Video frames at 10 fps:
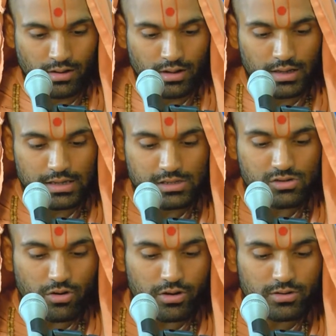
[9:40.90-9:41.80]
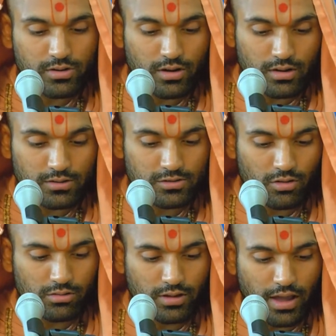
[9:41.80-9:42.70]
he started to
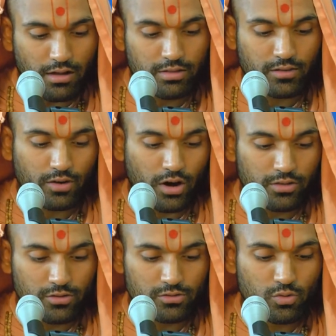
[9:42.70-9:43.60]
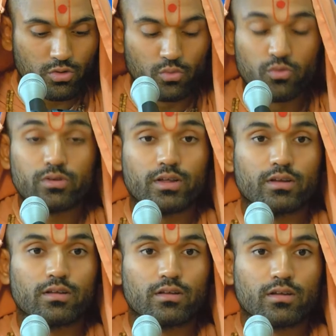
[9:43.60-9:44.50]
consult the health of others who were wounded,
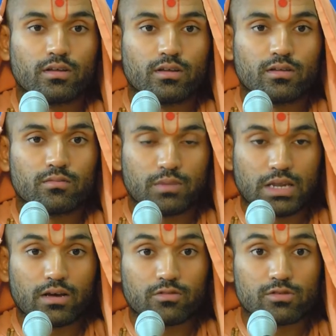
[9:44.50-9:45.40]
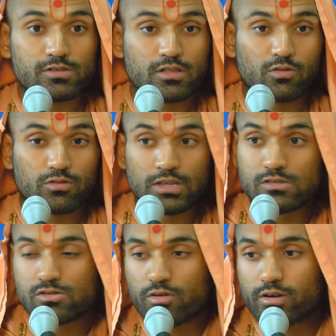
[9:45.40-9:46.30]
meaning other santos. He
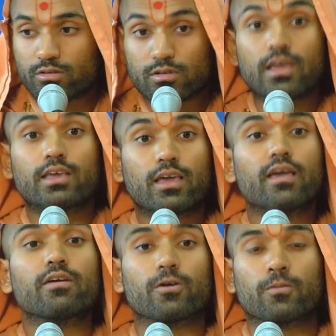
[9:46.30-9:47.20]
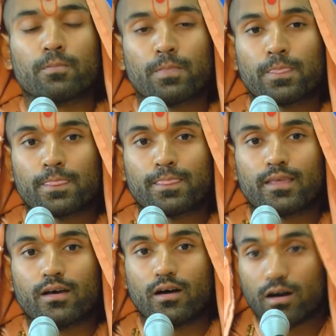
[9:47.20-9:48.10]
started to take care
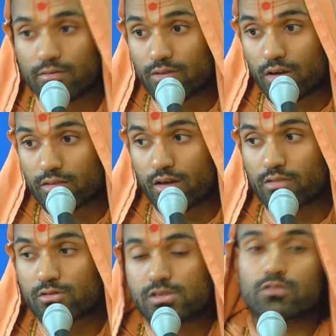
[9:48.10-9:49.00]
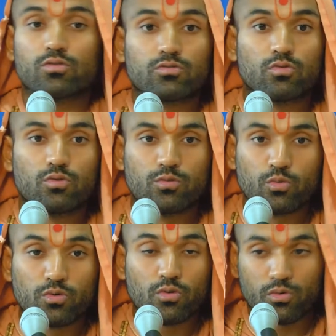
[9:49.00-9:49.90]
of the other santos who would,
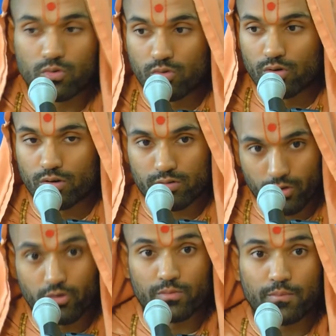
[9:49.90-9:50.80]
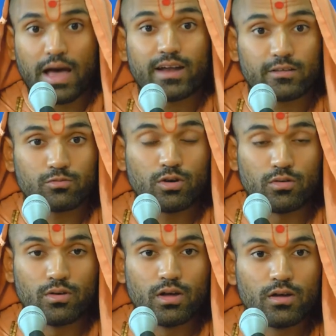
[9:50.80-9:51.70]
who were hurt bad as well.
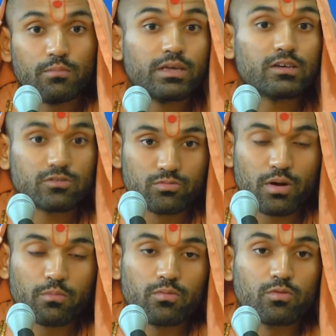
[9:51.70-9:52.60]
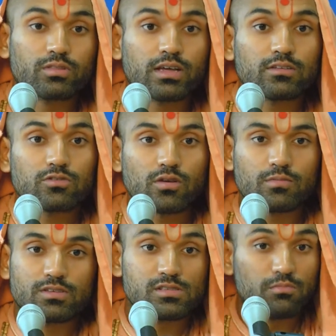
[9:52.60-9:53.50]
Because remember, Muktan Swami
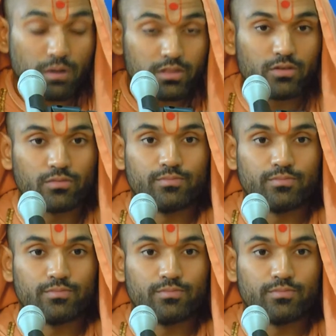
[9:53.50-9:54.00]
is the mother